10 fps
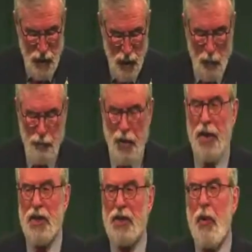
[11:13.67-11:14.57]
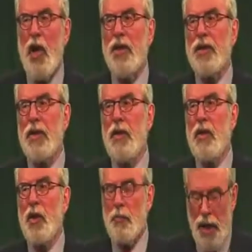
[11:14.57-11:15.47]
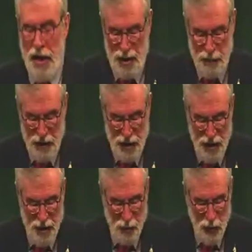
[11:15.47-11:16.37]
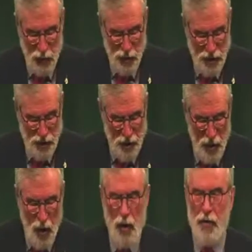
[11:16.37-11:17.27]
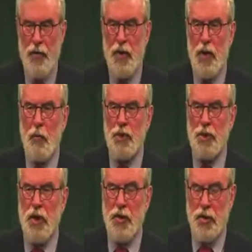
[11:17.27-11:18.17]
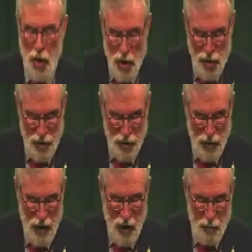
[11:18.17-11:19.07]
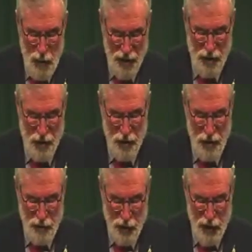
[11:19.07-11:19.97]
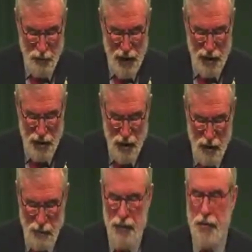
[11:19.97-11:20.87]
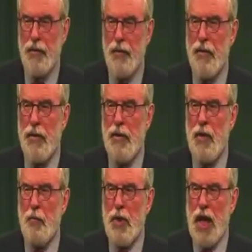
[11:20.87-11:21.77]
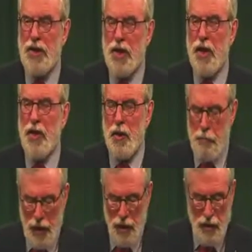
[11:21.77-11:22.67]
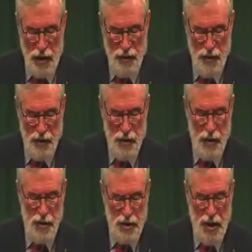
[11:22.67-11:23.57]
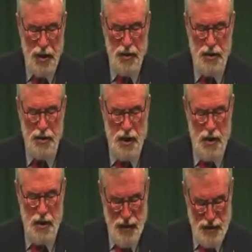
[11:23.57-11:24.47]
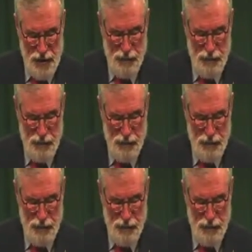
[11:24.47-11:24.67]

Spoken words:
Up to this point, the British position was that the North was an internal matter for the British government. President Bill Clinton changed that.